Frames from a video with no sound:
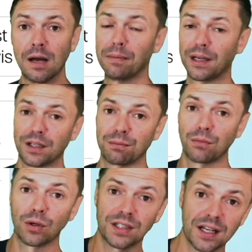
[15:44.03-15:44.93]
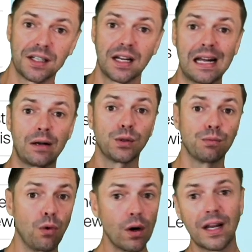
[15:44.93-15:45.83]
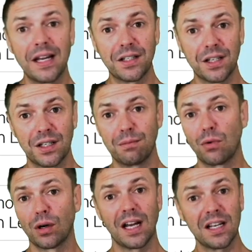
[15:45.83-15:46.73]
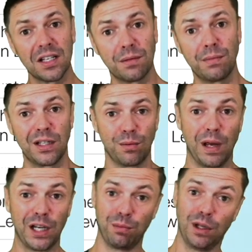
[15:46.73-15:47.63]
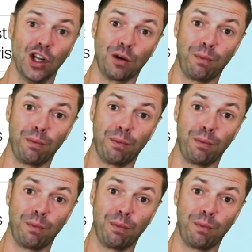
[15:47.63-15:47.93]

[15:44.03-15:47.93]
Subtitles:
because more testing equals more cases, and more cases means makes me look